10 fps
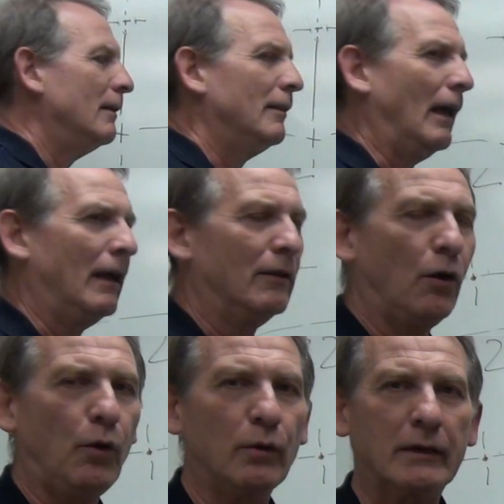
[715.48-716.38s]
That
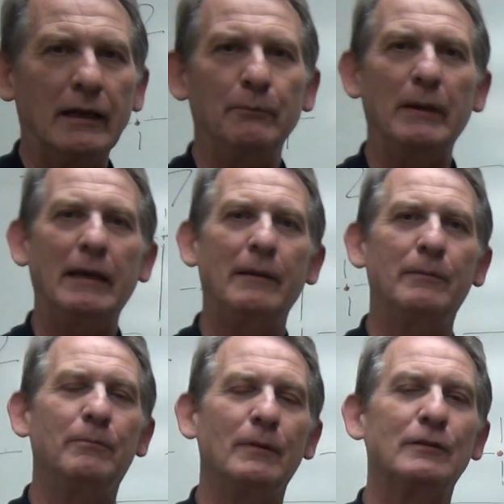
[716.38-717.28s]
hole can
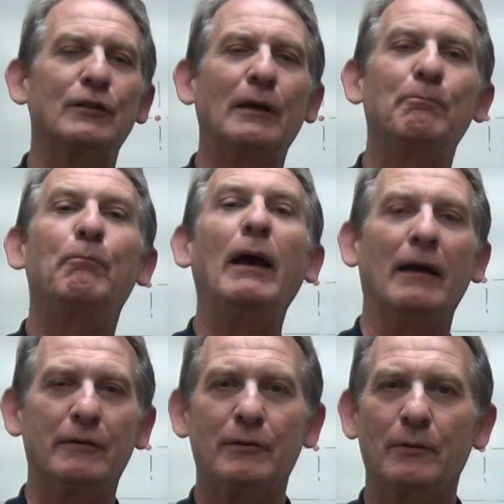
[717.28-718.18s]
be, let's say,
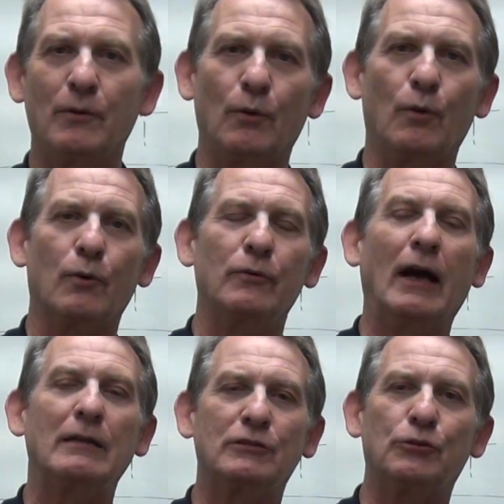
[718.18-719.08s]
bent or
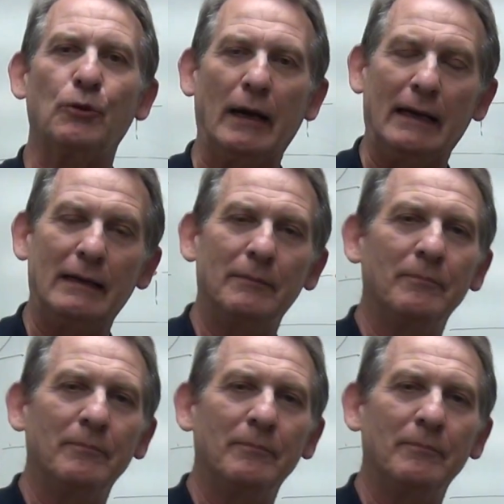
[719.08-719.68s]
not straight